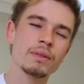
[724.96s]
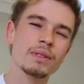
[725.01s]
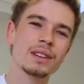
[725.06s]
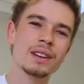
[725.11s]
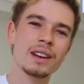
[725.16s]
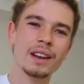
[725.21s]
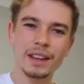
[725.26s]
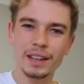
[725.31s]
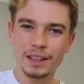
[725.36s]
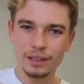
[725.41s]
we'd
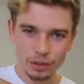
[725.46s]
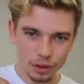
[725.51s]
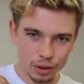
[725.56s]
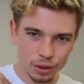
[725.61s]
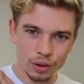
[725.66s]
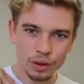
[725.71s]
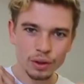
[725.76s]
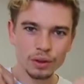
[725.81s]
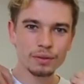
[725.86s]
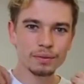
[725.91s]
like it to
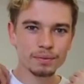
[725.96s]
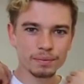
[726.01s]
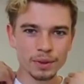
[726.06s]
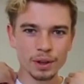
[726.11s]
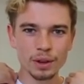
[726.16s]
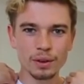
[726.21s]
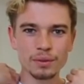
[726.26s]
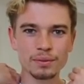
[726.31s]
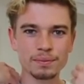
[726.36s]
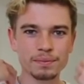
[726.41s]
look,
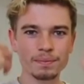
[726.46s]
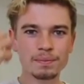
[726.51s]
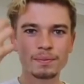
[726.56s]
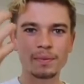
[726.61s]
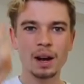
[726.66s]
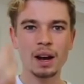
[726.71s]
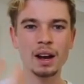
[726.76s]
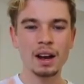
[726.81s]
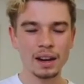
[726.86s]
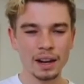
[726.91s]
you know,
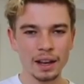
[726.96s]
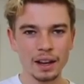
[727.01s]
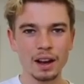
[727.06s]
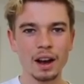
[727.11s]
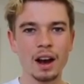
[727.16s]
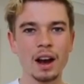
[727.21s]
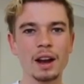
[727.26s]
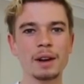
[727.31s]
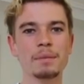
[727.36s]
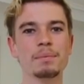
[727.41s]
like a
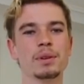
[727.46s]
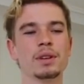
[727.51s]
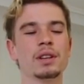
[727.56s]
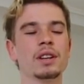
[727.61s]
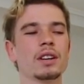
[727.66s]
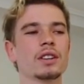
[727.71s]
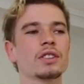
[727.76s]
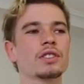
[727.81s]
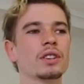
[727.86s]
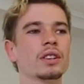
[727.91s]
high
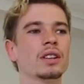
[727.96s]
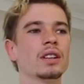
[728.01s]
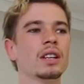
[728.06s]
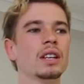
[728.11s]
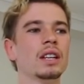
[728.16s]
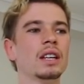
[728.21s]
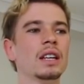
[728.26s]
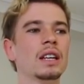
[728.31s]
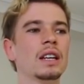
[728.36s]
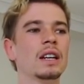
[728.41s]
production
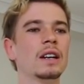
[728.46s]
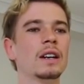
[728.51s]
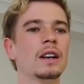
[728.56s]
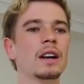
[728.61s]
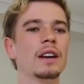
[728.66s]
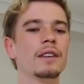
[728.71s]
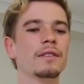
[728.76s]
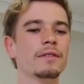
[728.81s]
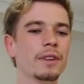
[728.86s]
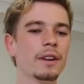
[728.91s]

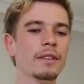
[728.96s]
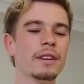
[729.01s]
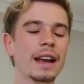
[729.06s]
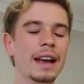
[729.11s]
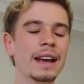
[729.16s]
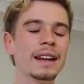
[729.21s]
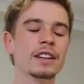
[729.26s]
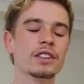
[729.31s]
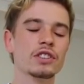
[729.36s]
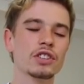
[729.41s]
and very
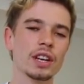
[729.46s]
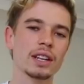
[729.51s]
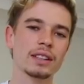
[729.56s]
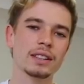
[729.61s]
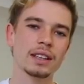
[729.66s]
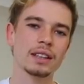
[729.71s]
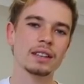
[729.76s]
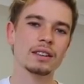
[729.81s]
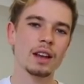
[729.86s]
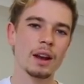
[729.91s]

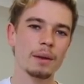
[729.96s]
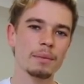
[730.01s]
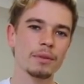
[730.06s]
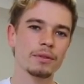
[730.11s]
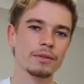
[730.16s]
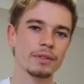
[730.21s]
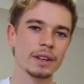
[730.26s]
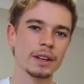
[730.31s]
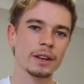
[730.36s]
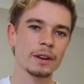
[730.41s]
energetic type
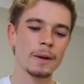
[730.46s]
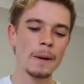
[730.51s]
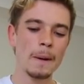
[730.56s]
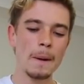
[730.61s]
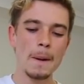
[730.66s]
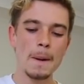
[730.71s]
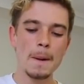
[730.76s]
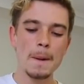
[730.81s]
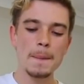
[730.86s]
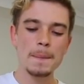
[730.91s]
of video.
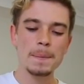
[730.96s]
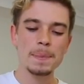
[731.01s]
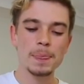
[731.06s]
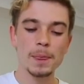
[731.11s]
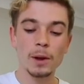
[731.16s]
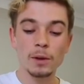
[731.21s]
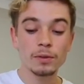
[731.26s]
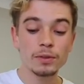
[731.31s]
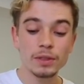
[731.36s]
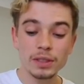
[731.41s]

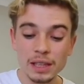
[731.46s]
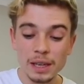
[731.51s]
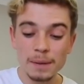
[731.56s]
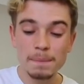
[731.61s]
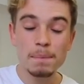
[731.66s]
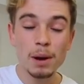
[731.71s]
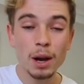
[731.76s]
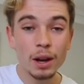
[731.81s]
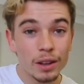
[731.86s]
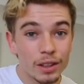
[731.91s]
Obviously,
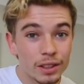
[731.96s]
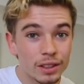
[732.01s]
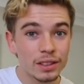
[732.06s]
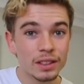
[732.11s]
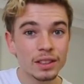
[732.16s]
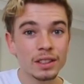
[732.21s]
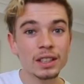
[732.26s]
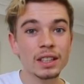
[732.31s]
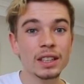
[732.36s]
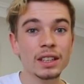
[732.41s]

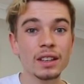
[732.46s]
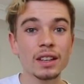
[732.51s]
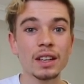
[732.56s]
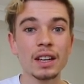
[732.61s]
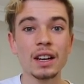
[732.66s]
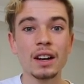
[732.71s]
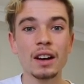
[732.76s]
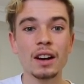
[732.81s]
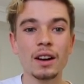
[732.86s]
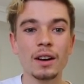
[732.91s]
personally,
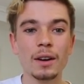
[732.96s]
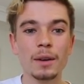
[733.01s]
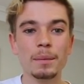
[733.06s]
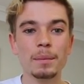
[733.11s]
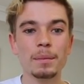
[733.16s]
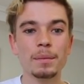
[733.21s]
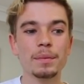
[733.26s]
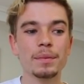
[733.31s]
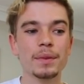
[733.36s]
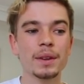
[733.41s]

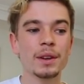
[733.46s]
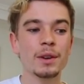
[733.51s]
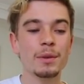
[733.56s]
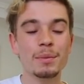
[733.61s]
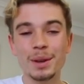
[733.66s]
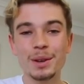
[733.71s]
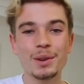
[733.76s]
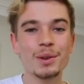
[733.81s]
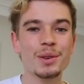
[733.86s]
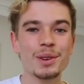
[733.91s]
it
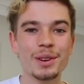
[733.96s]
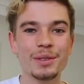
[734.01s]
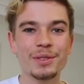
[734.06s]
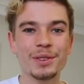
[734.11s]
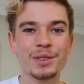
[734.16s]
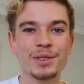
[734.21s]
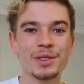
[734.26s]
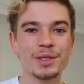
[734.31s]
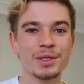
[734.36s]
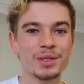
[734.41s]
would be cool if
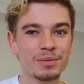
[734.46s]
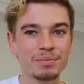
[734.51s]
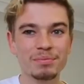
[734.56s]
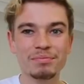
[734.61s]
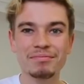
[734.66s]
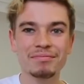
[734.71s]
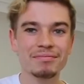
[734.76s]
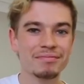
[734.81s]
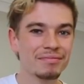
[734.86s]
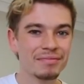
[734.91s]
you're
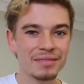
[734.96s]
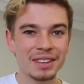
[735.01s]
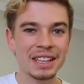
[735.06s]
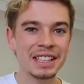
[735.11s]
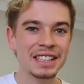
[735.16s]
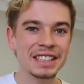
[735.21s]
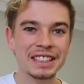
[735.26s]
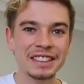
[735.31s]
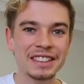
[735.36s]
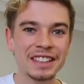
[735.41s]
just
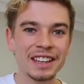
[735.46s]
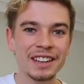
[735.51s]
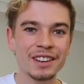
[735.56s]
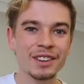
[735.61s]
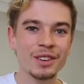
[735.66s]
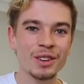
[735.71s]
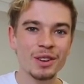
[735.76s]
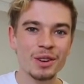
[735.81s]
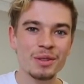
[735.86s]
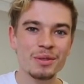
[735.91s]
easy to get
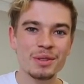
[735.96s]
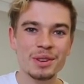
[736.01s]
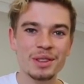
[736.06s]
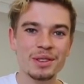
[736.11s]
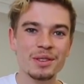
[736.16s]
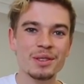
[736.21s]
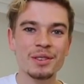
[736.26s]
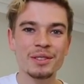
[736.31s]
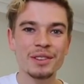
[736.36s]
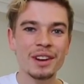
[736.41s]
along
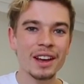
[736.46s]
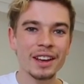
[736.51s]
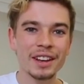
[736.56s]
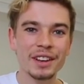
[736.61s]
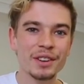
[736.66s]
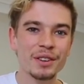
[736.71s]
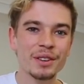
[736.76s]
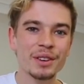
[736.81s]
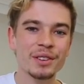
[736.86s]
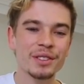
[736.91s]
with, you
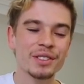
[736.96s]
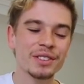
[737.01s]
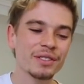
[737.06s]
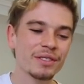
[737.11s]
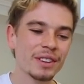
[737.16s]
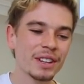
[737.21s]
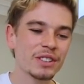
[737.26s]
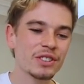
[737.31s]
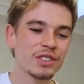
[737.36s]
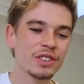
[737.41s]
like going on
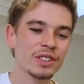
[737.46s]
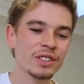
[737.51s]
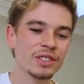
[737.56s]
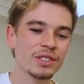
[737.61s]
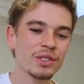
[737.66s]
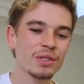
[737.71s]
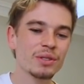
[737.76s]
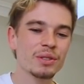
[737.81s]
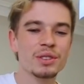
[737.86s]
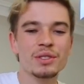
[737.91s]

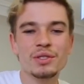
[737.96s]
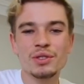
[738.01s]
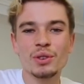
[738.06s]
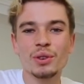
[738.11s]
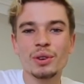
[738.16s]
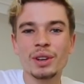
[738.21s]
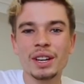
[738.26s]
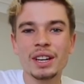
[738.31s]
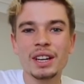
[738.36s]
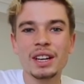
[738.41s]
adventures, you
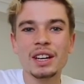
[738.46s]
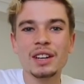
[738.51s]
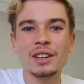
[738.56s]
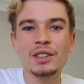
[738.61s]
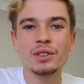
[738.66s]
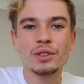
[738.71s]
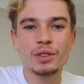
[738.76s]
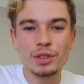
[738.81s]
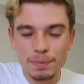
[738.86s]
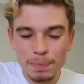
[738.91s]
enjoy
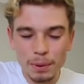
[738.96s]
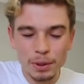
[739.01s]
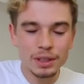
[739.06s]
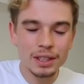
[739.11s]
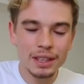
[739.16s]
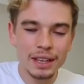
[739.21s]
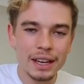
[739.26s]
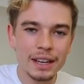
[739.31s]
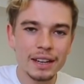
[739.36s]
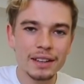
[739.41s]
the
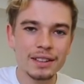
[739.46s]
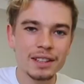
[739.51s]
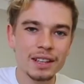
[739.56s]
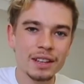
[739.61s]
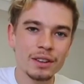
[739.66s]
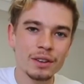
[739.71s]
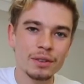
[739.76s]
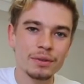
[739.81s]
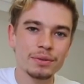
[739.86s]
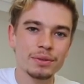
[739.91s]

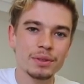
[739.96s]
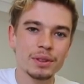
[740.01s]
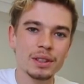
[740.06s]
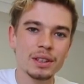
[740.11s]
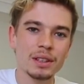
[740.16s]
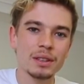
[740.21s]
spontaneity of